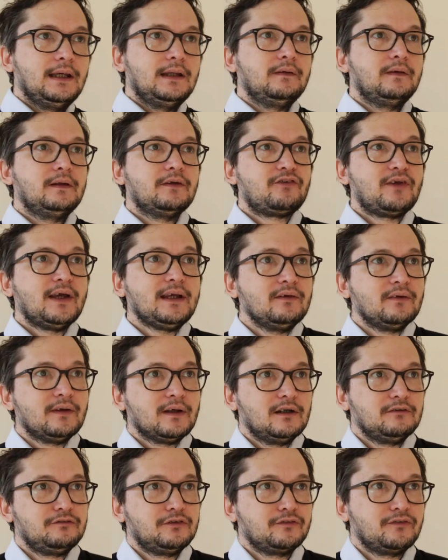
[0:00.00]
In the second
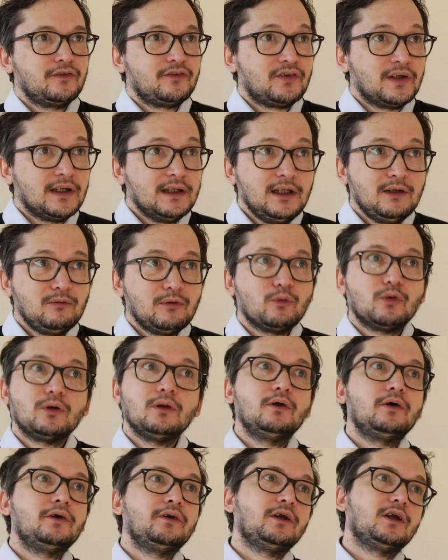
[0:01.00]
half of the training, we were
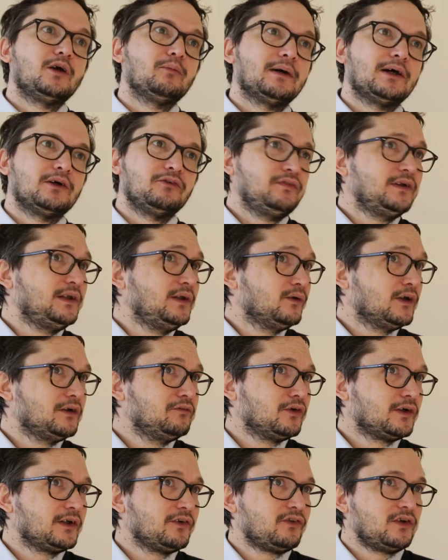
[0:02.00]
learning about video
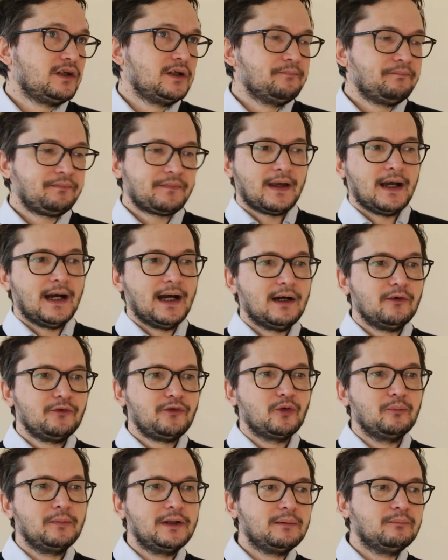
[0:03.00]
advocacy, how
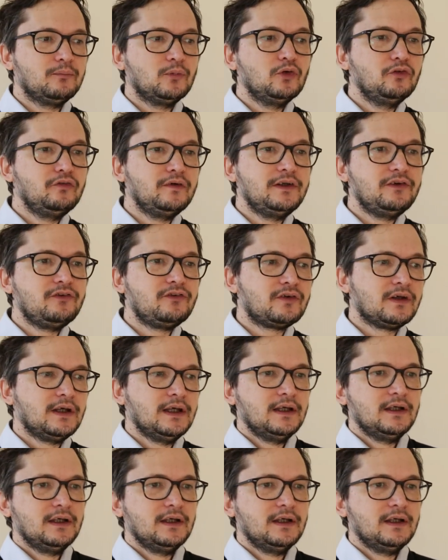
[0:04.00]
to make movies,